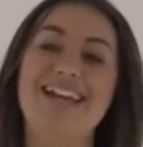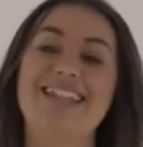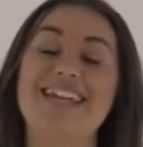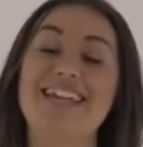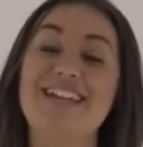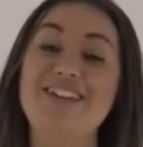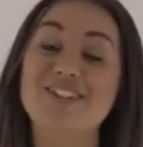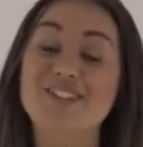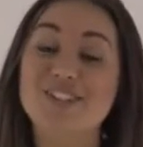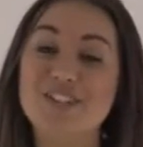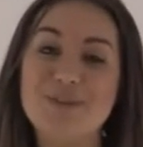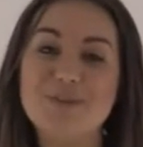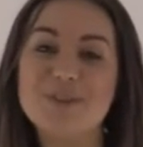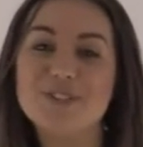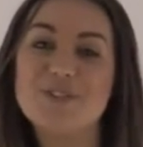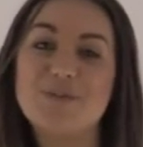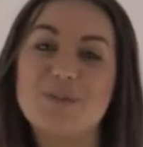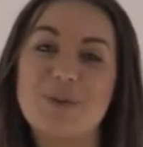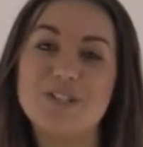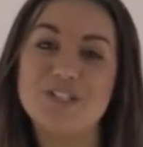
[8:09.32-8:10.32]
Thank you so
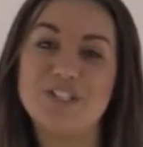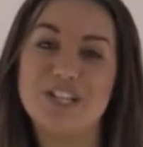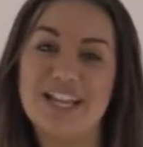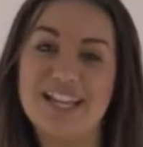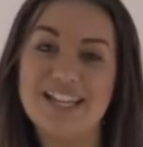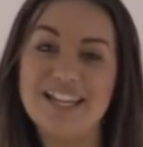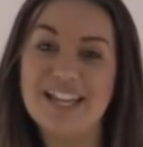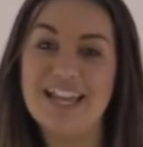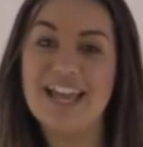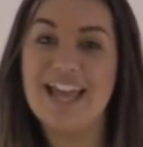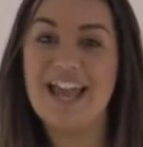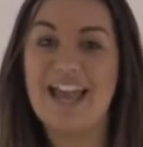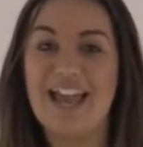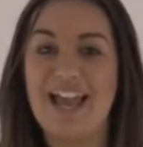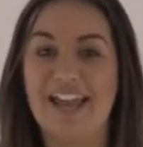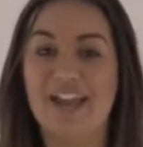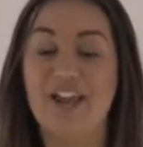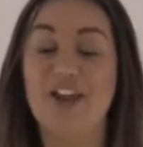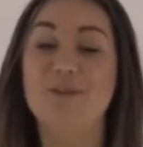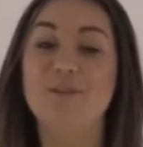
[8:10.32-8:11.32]
much for watching,
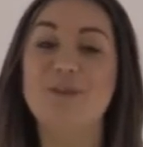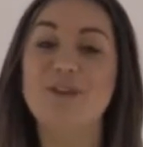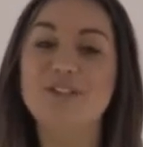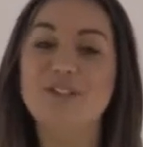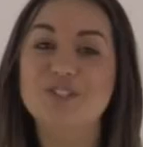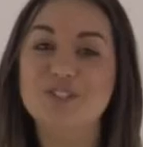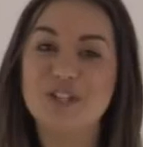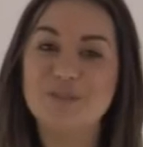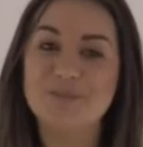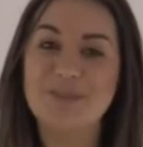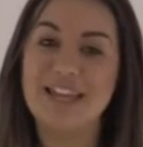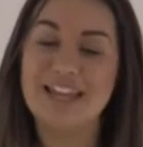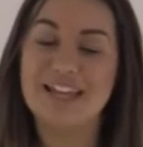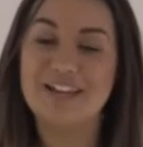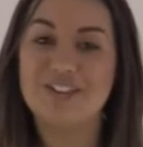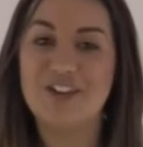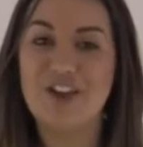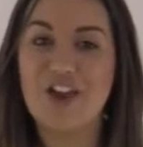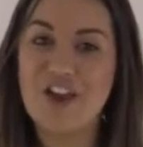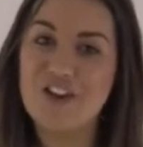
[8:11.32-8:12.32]
and I hope you enjoyed
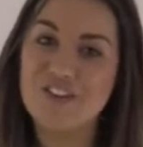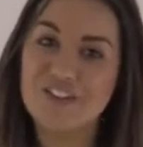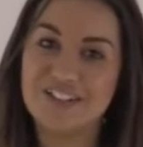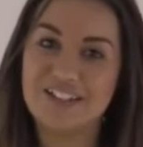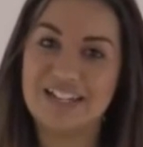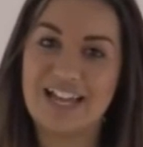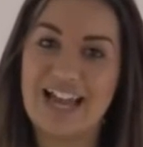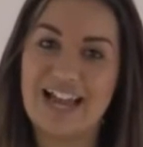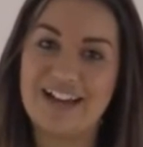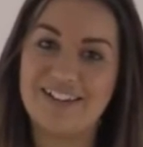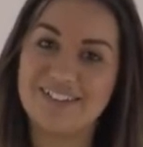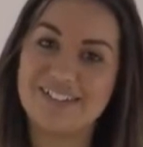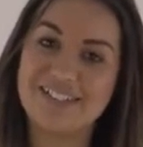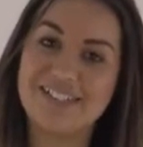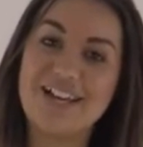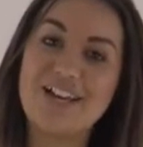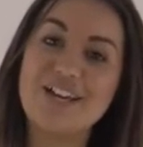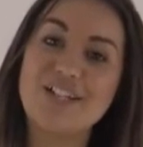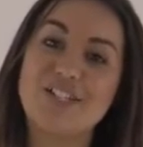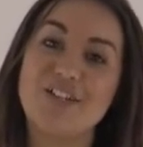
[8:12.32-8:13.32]
making your own little
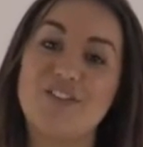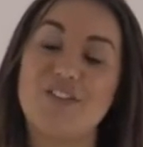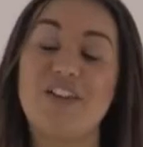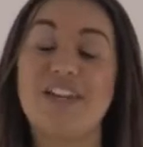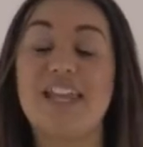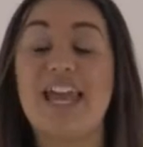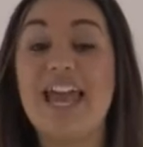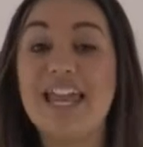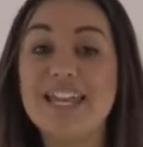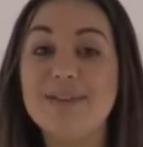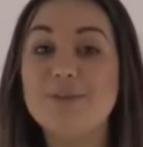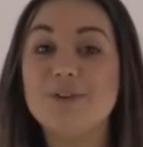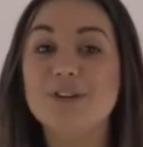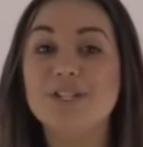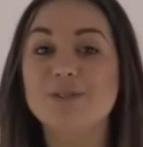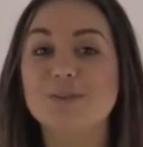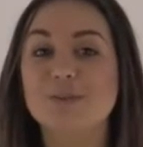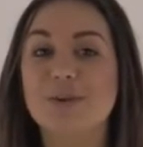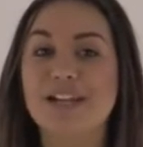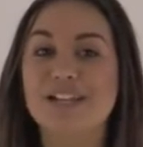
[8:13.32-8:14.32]
house. So if you need any more
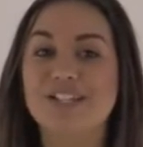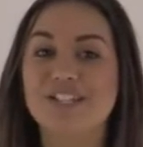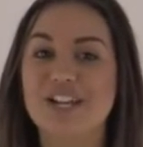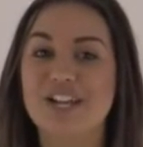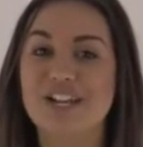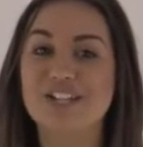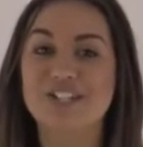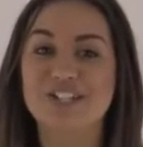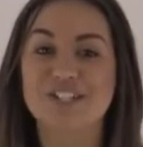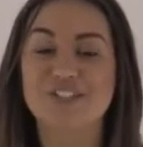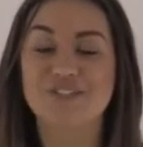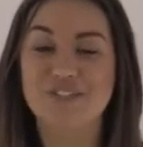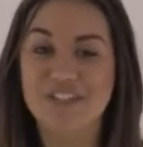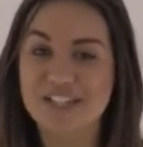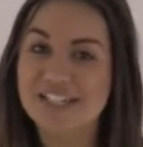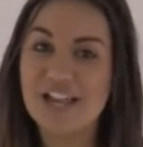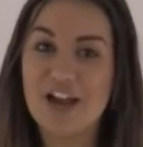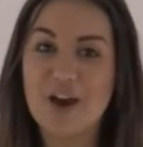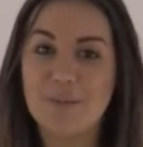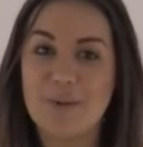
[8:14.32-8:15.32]
inspiration, just
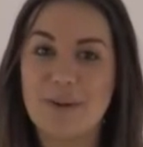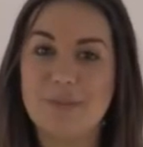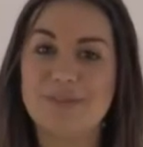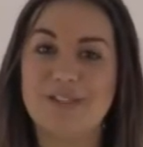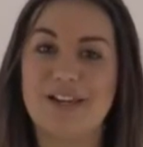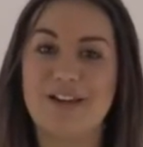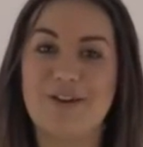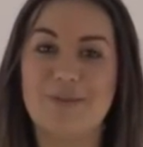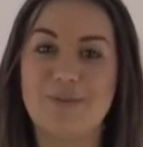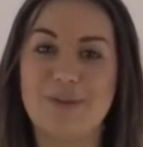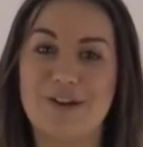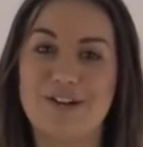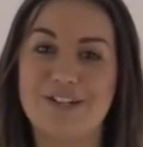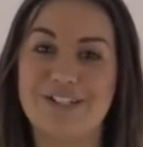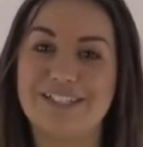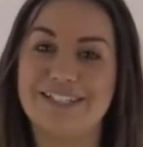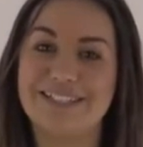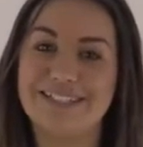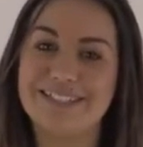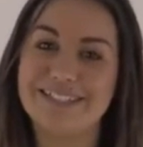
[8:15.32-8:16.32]
visit our website or
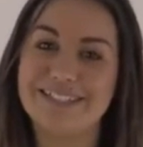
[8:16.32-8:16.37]
blog.